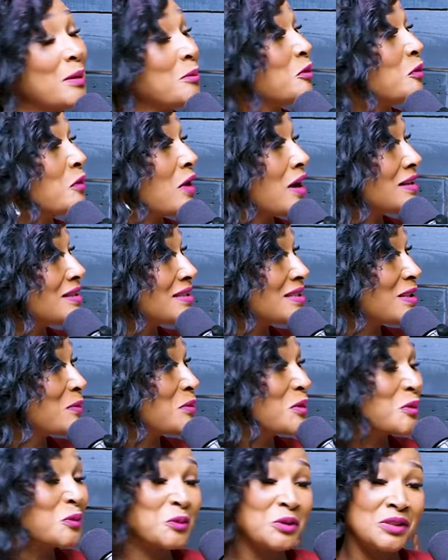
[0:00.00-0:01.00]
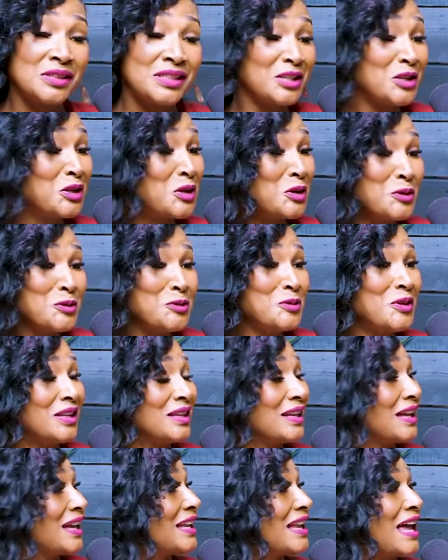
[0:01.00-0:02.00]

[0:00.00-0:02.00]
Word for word: going to rock something really cute. And, yeah.